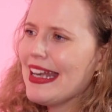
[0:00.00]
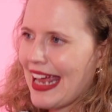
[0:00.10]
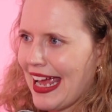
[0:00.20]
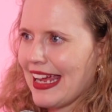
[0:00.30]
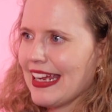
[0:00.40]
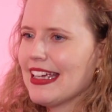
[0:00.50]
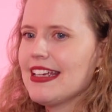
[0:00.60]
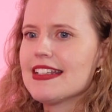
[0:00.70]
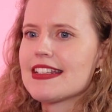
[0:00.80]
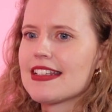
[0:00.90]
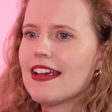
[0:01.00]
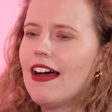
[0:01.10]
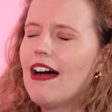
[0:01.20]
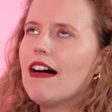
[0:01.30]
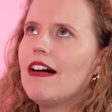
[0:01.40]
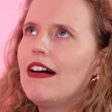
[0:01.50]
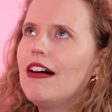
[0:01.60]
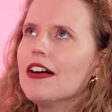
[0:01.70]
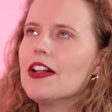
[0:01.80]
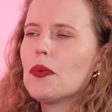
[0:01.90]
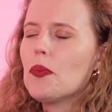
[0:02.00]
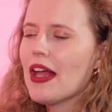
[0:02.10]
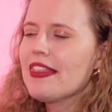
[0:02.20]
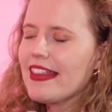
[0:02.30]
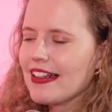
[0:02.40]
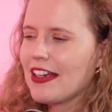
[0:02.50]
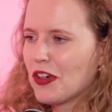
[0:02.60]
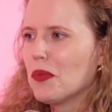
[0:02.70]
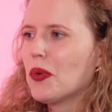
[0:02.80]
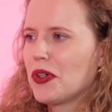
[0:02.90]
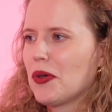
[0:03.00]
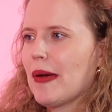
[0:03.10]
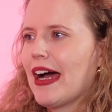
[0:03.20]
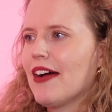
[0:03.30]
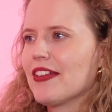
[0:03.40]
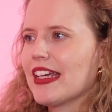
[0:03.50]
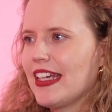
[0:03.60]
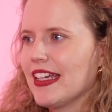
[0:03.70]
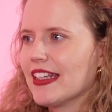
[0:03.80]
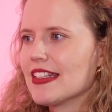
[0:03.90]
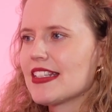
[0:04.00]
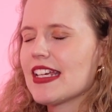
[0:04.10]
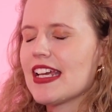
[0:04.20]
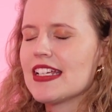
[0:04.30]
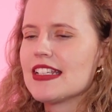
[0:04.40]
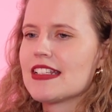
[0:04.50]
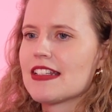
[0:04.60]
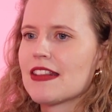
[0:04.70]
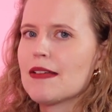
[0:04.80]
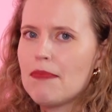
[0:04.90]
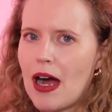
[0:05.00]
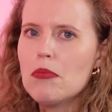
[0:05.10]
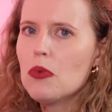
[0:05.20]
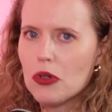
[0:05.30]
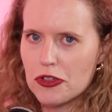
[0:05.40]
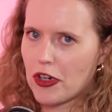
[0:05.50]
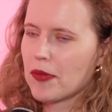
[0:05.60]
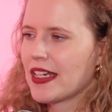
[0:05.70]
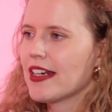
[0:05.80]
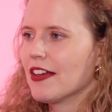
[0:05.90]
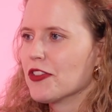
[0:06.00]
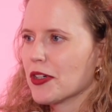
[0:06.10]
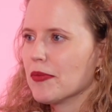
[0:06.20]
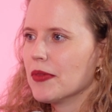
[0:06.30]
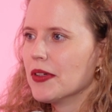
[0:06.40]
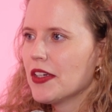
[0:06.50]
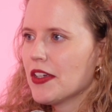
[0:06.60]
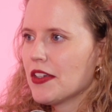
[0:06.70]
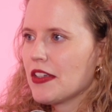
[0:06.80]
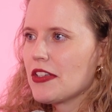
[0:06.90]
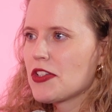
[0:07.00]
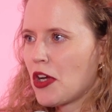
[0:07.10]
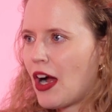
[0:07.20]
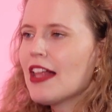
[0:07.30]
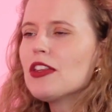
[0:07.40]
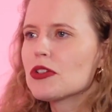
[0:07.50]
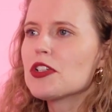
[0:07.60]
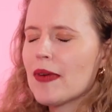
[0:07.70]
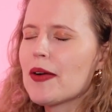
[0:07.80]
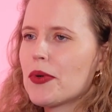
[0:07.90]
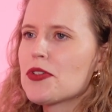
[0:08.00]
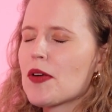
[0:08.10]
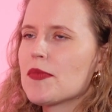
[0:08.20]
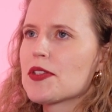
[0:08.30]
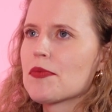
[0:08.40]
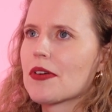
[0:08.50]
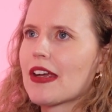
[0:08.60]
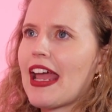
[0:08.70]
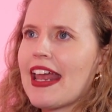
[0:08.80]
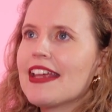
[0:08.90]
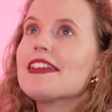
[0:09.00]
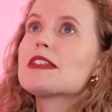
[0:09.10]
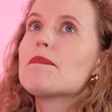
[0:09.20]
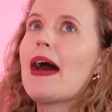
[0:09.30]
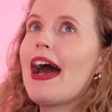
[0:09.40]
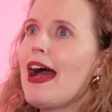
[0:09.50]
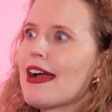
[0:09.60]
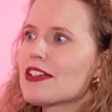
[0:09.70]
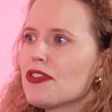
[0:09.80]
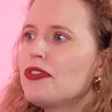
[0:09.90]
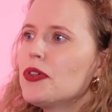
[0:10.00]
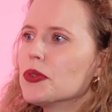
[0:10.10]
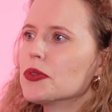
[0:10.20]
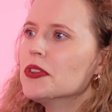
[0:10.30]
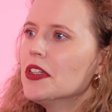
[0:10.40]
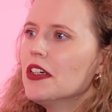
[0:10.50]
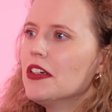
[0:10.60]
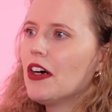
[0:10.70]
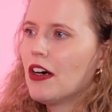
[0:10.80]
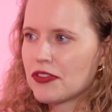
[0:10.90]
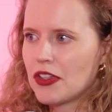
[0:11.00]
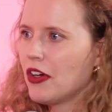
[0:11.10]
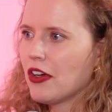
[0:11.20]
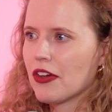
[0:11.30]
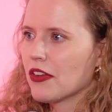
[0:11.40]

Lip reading: nay is, one thing they don't warn you about having kids is the mum wardrobe conundrum. So I looked at my wardrobe this morning and it is packed full of clothes.